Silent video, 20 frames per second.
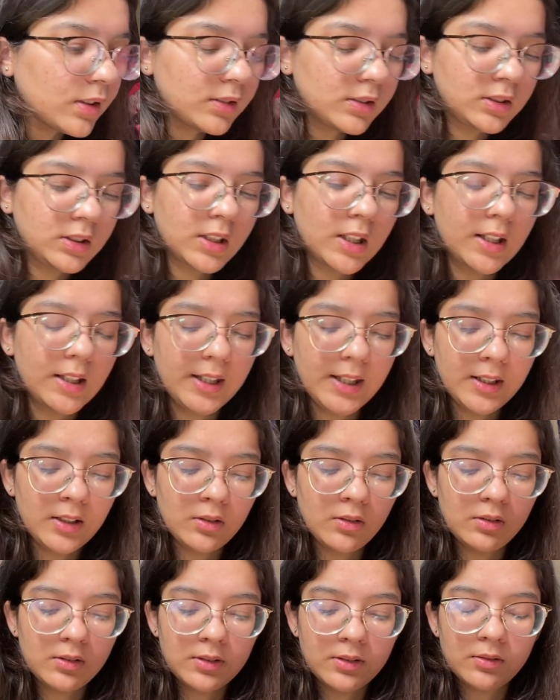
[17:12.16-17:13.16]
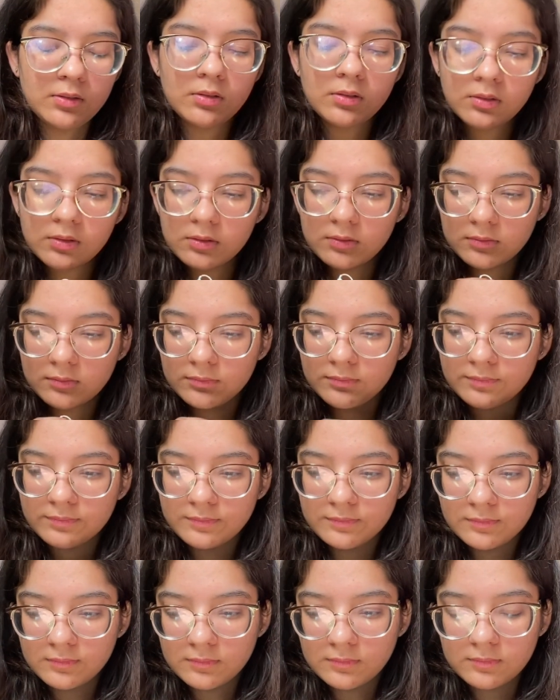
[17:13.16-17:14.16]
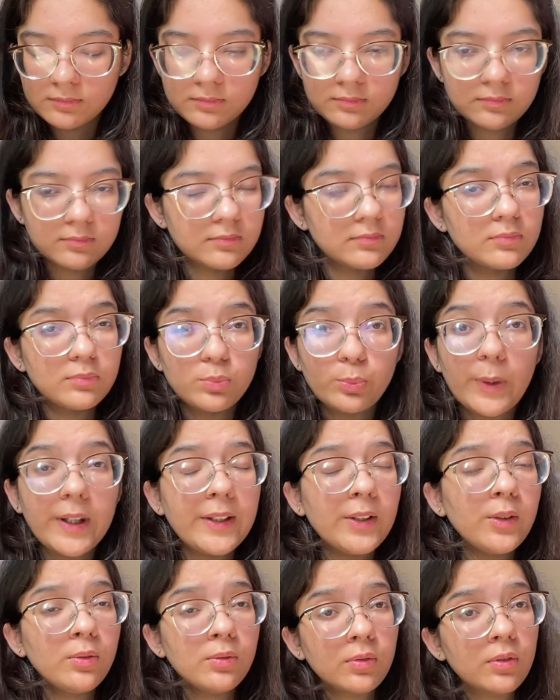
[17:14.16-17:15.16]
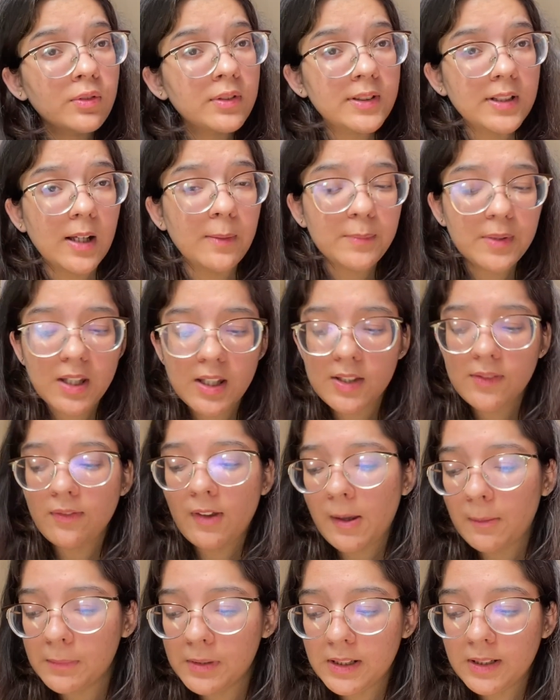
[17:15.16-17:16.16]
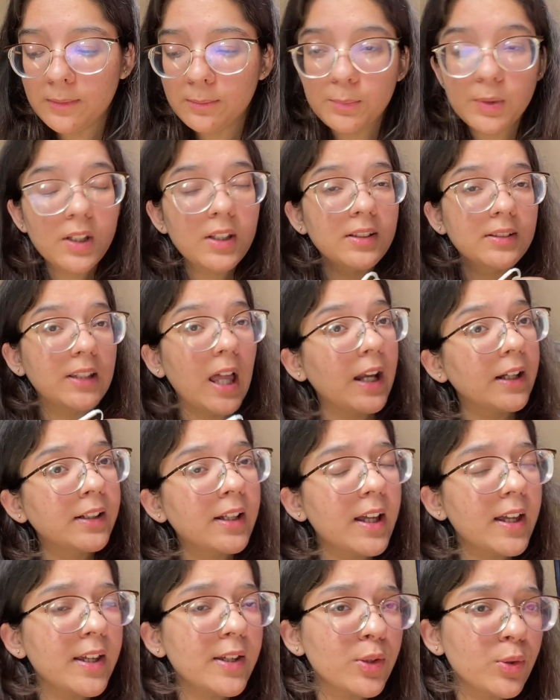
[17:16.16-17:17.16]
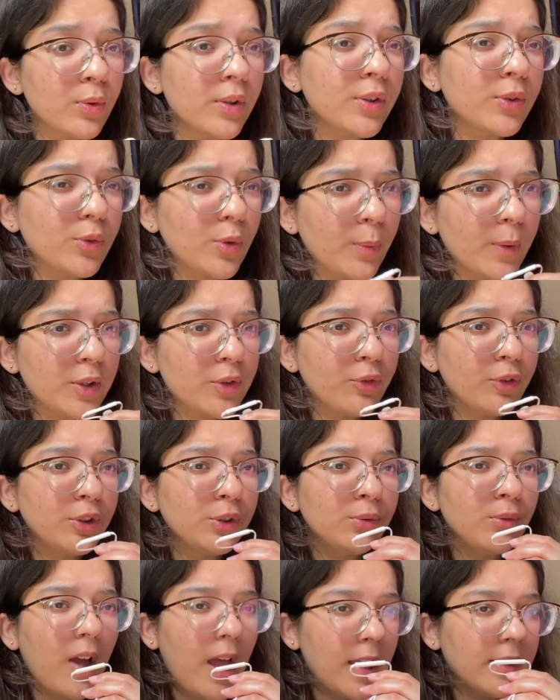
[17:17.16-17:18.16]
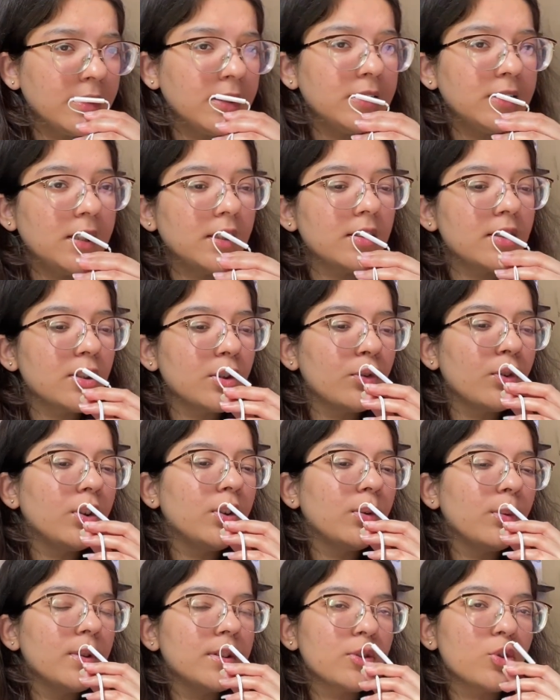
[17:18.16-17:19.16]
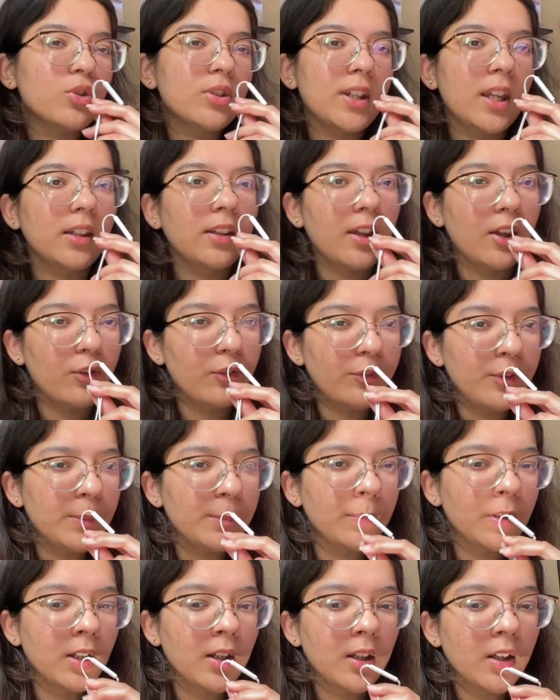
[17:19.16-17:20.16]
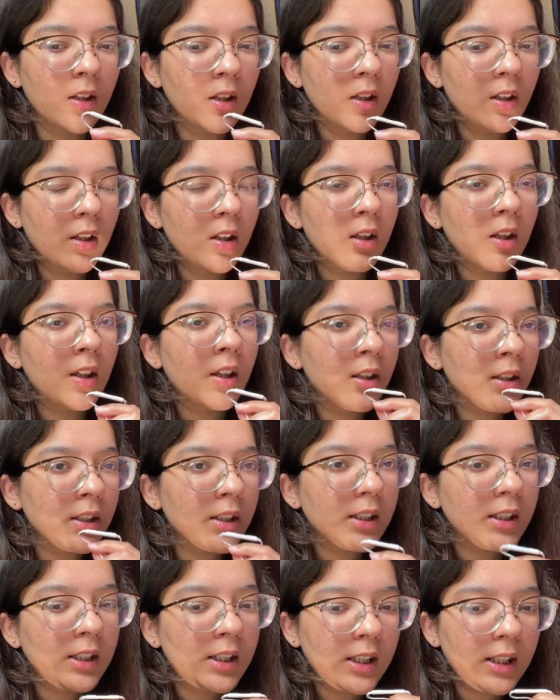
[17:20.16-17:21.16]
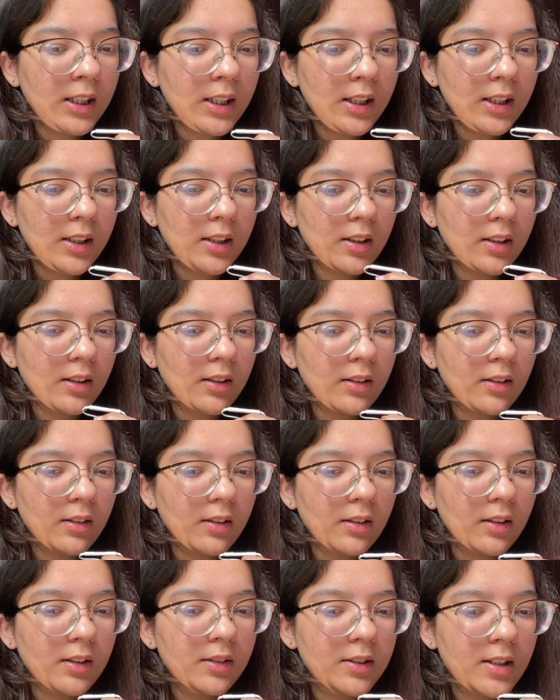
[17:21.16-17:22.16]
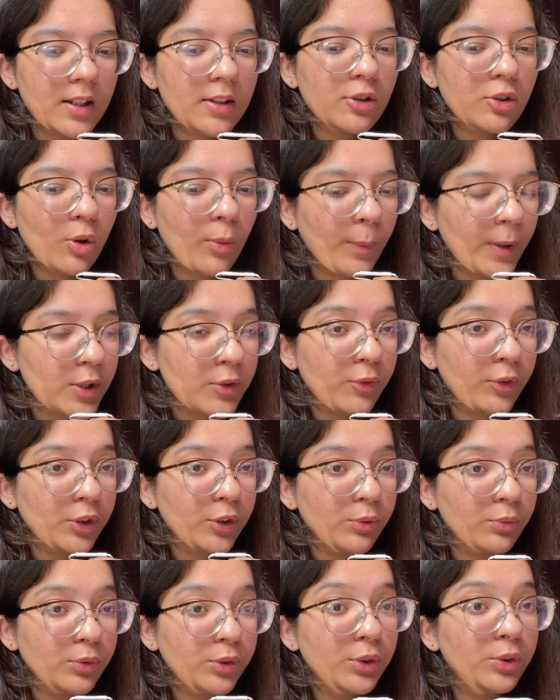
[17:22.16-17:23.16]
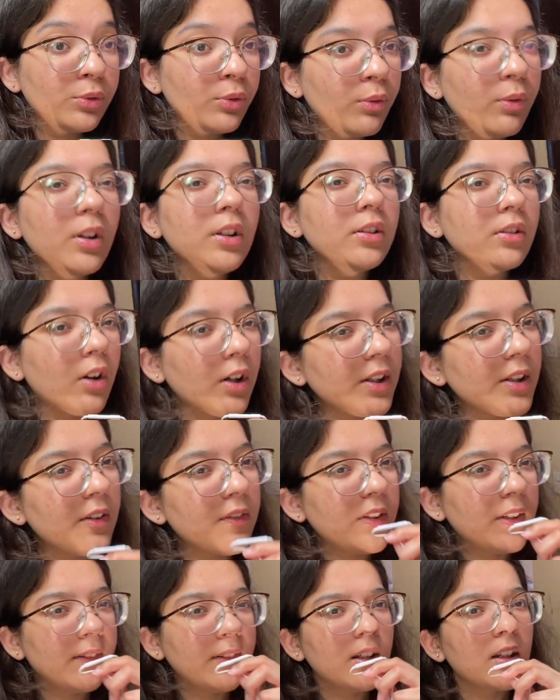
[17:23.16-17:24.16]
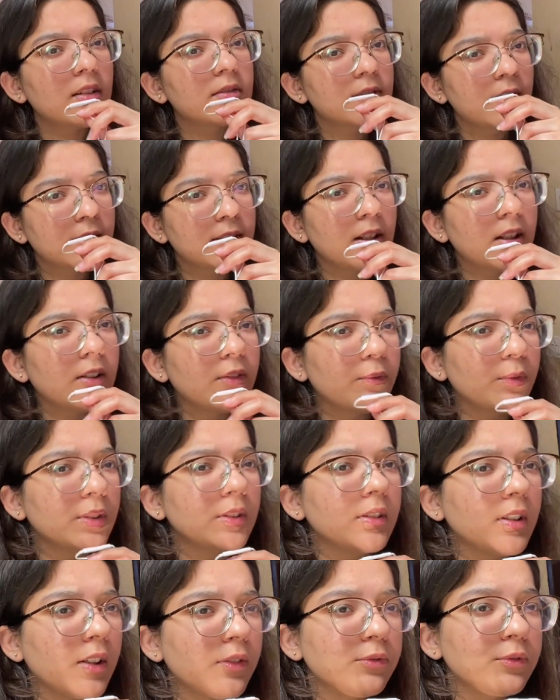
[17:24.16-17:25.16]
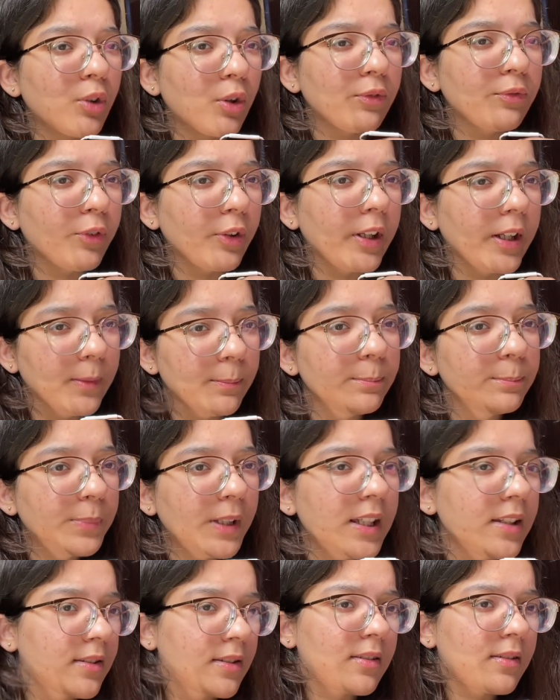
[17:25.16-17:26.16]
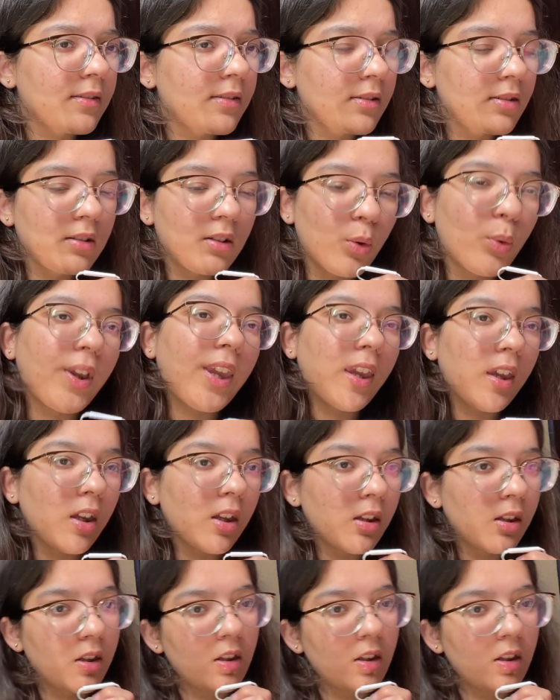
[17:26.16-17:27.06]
Yeah, and also way to go Samsa's family, because that guy is doing so much for you, and the least you can do is just take care of him. He did so much for you. You would not have even existed if not for him. Please, okay?